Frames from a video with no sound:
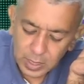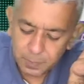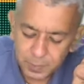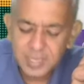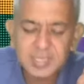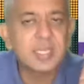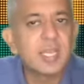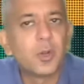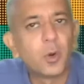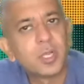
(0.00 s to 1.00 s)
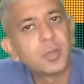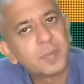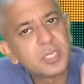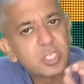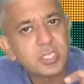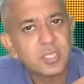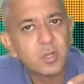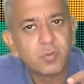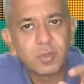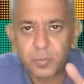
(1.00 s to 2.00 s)
placing an order, purchasing of
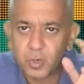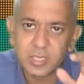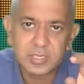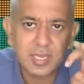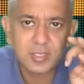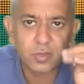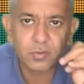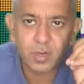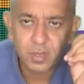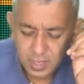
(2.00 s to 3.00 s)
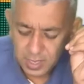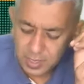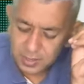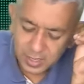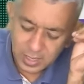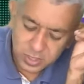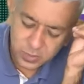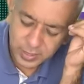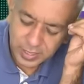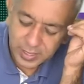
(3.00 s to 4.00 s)
the products, etc. The customer
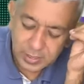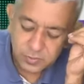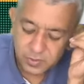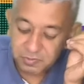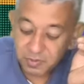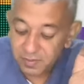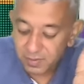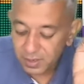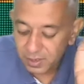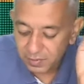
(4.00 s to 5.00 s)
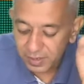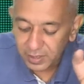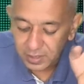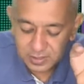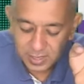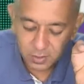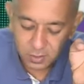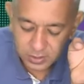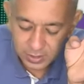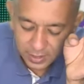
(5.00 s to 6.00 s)
deals with 500 vendors across
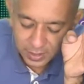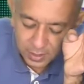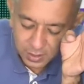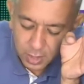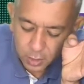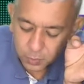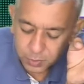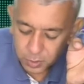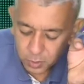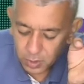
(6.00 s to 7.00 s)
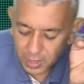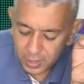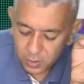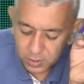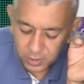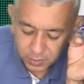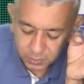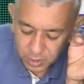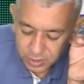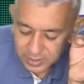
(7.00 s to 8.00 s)
India to procure high quality
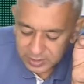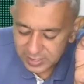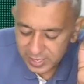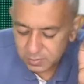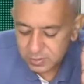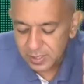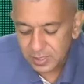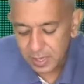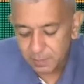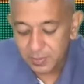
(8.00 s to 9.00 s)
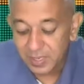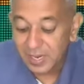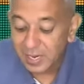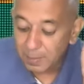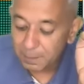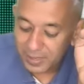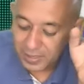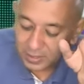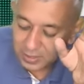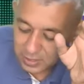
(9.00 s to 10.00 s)
product. This helps in company getting better
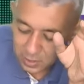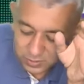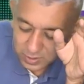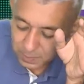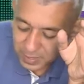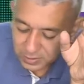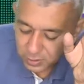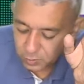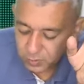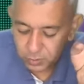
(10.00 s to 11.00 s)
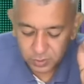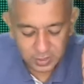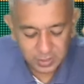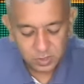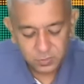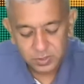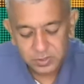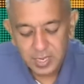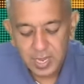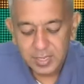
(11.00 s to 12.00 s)
discounts and pass it over to the customers.
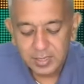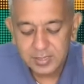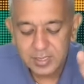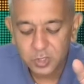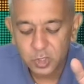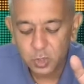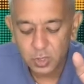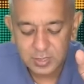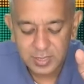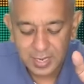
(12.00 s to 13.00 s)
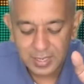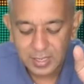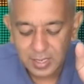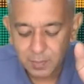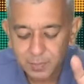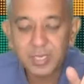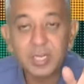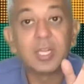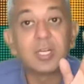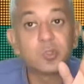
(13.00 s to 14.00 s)
This ensures that the company
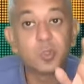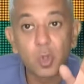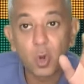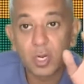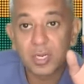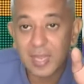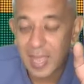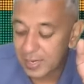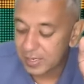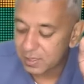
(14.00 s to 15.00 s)
does not carry the